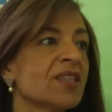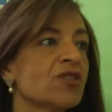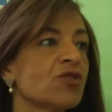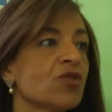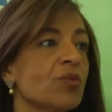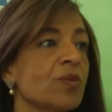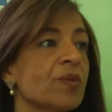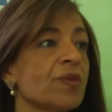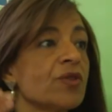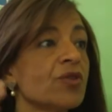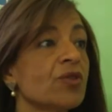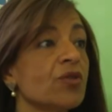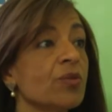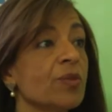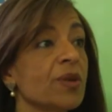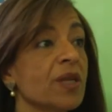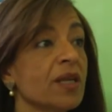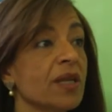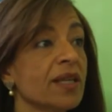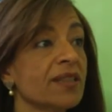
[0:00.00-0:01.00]
to, to
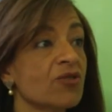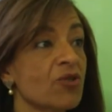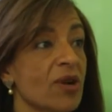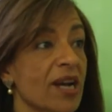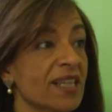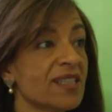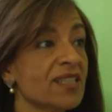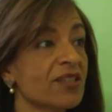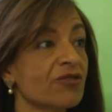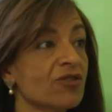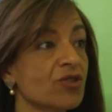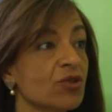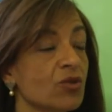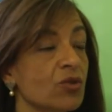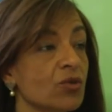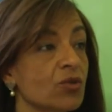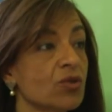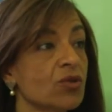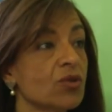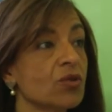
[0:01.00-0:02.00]
be attractive
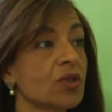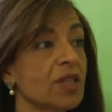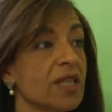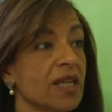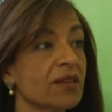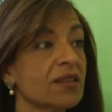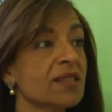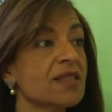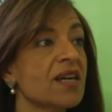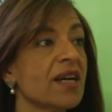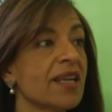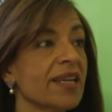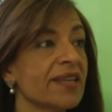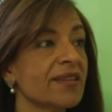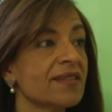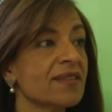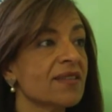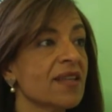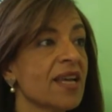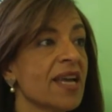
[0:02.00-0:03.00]
to, to the young
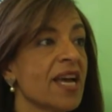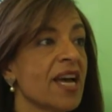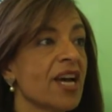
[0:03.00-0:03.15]
talents.